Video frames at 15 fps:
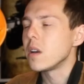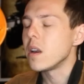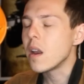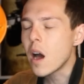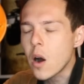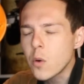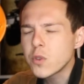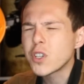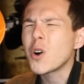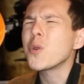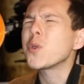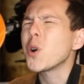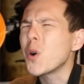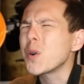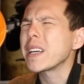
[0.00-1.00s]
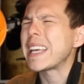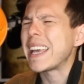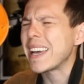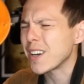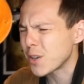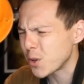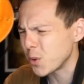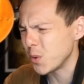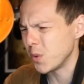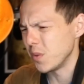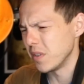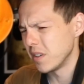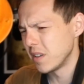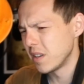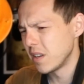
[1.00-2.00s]
No, don't go to
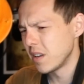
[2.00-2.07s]
Cancun.